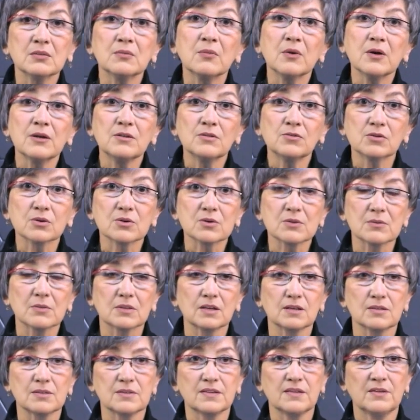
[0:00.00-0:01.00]
you are told
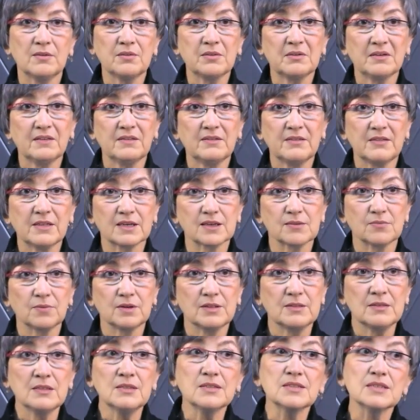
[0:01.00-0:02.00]
that the unit
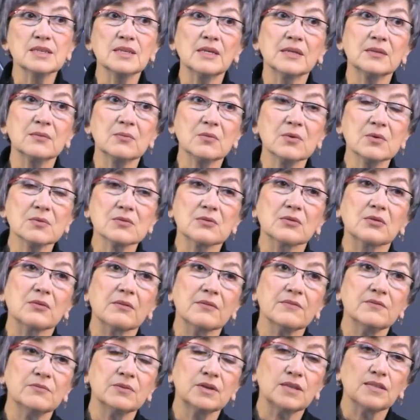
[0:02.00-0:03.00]
segment is equal to
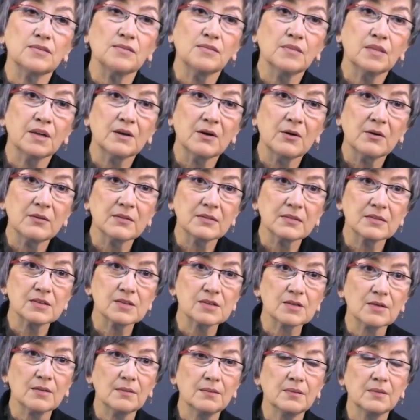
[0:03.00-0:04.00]
3 cells,
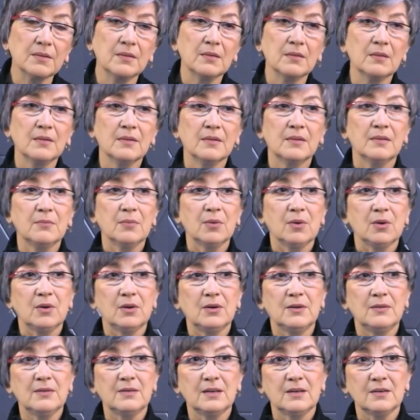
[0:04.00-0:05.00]

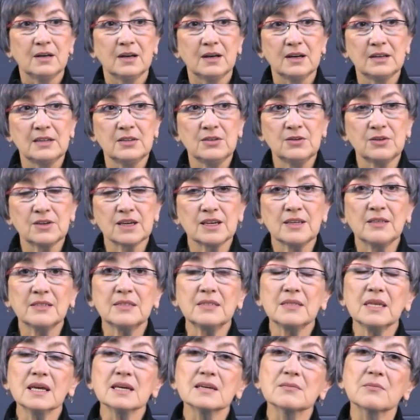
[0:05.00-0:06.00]
or a unit
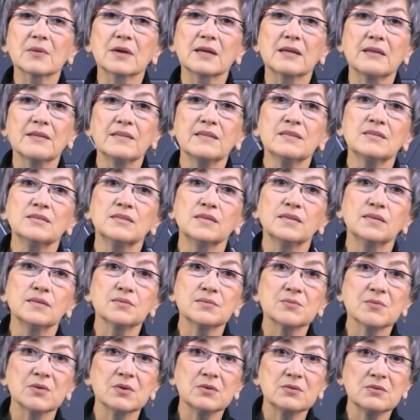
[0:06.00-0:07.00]
segment is
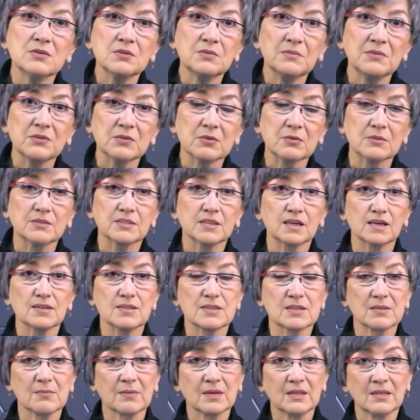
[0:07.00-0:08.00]
equal to 2
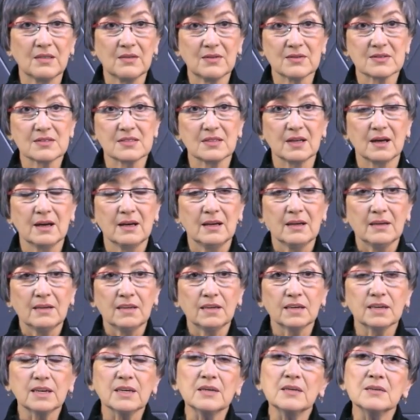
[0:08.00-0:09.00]
centimeters,
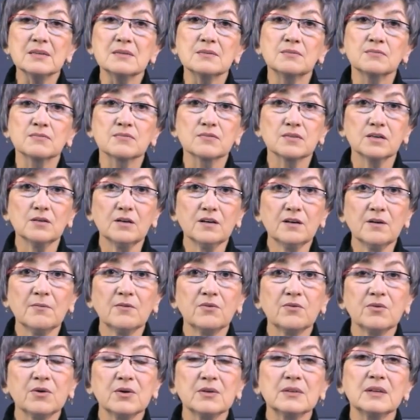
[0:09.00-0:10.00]
i.e.,
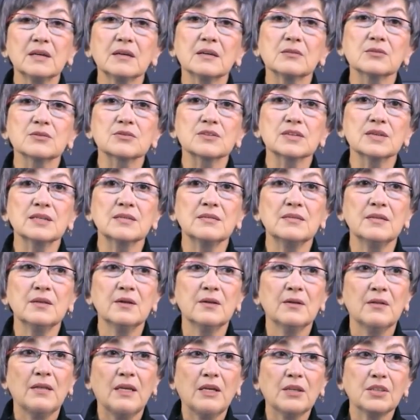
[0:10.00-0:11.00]
according to these
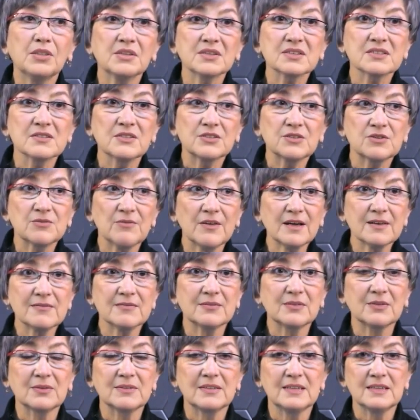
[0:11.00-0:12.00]
conditions, you
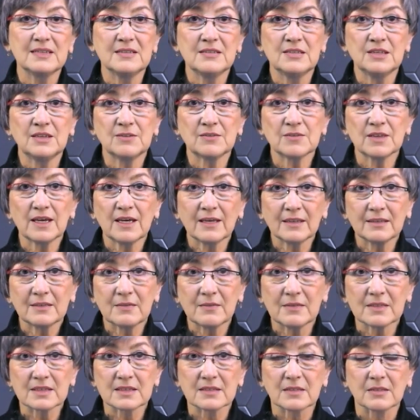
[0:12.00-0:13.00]
have to designate
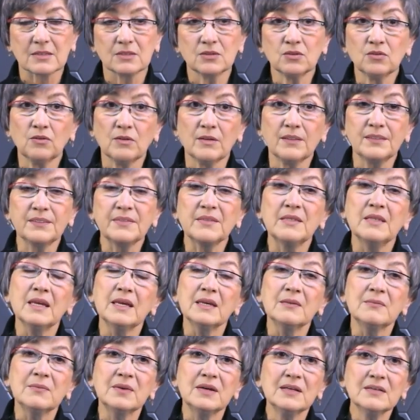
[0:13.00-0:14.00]
this unit
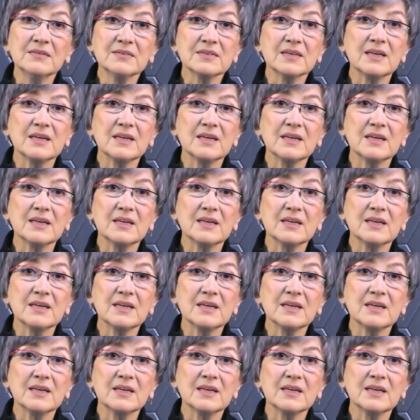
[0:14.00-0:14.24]
segment.